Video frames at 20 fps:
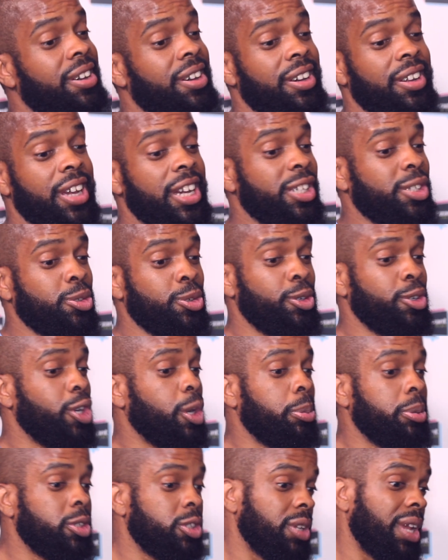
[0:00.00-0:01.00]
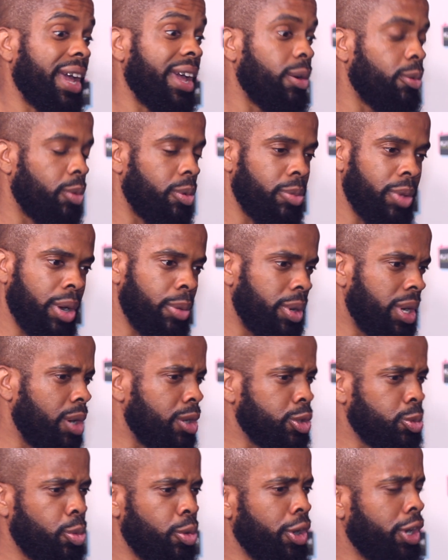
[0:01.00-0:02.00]
And I saw the opportunity. Like when I
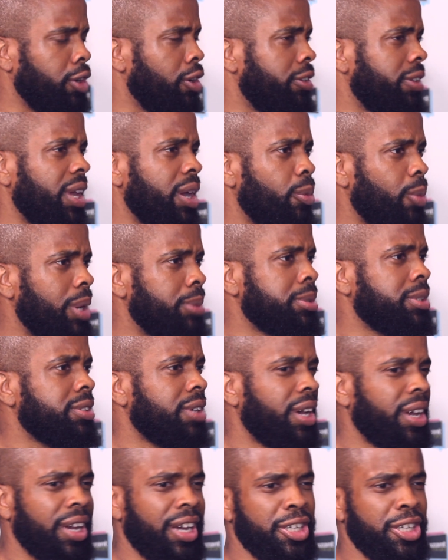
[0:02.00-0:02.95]
was working on their website,